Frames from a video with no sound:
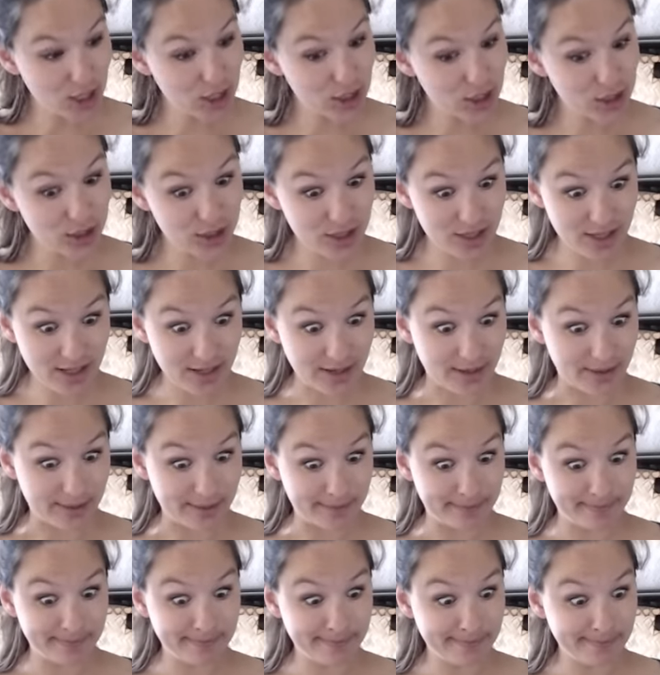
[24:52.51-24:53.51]
So,
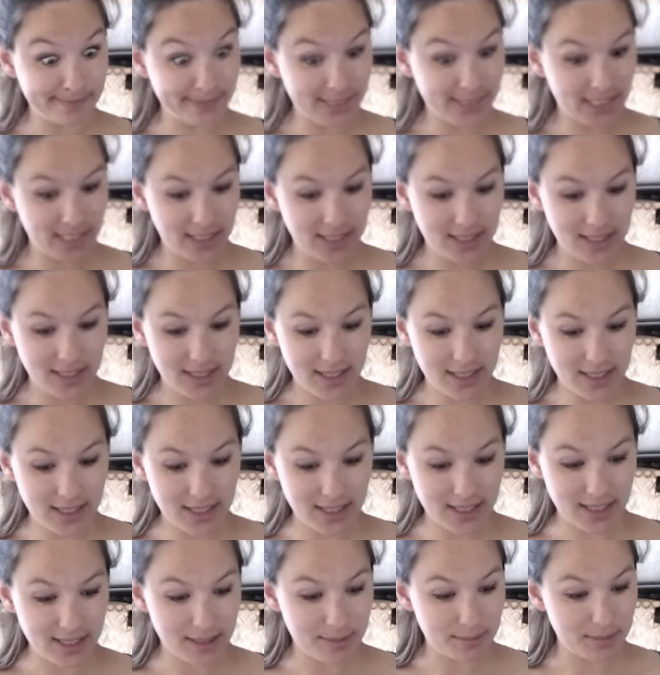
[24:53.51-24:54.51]

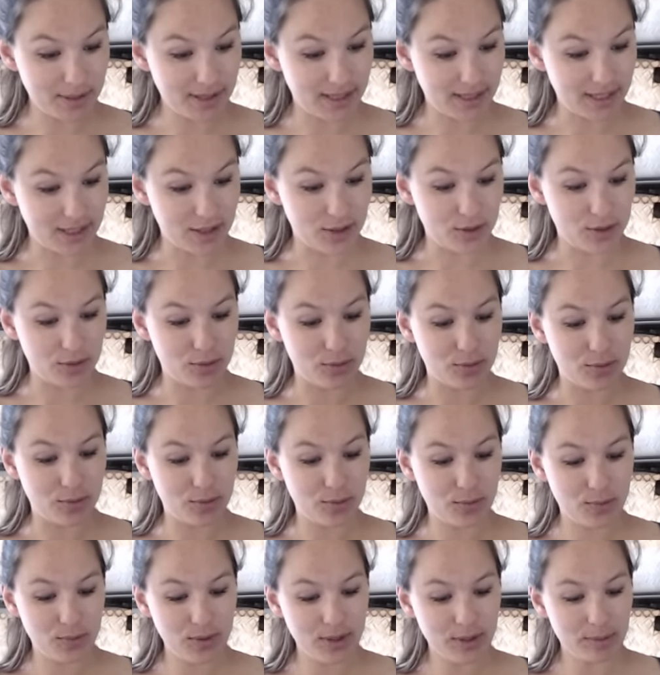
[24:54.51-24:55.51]
but then you
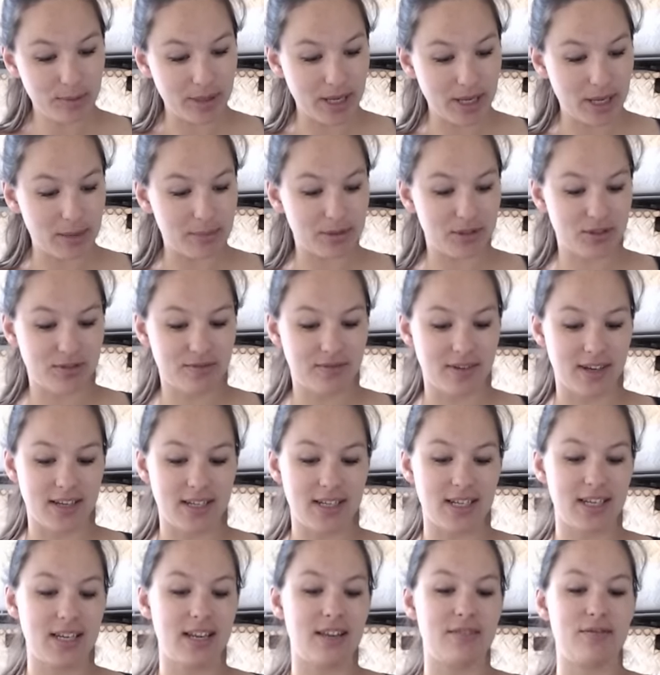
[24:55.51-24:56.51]
will be able to find
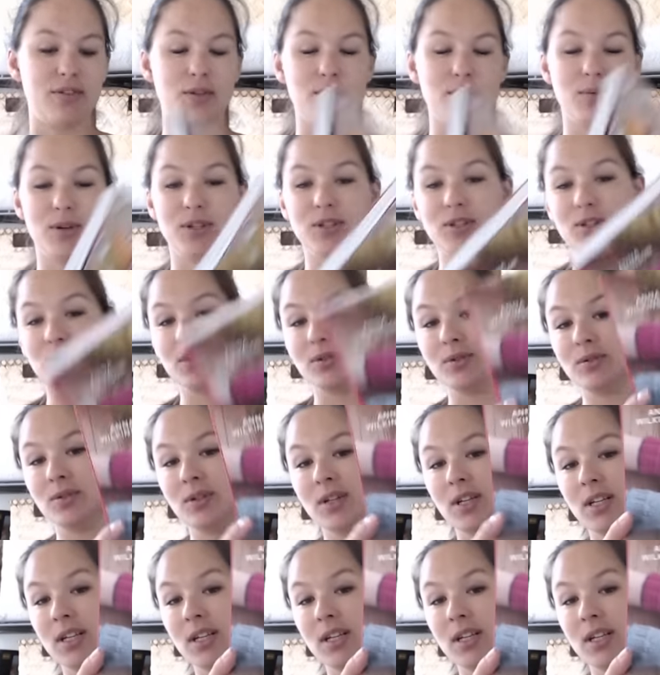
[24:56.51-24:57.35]
it if you want to.